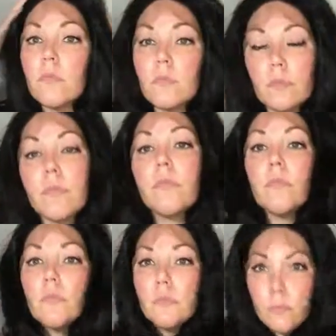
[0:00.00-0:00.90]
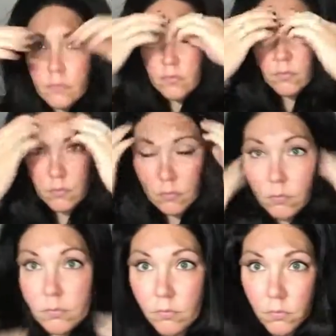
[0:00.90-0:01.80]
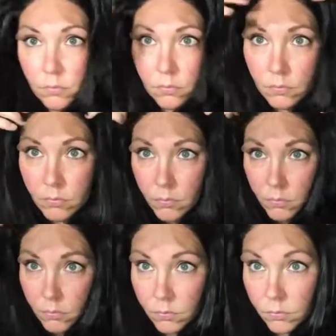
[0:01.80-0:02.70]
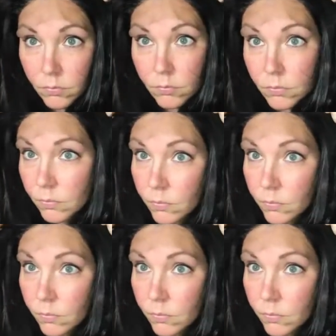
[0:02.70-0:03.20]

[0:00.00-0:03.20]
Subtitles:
[no speech]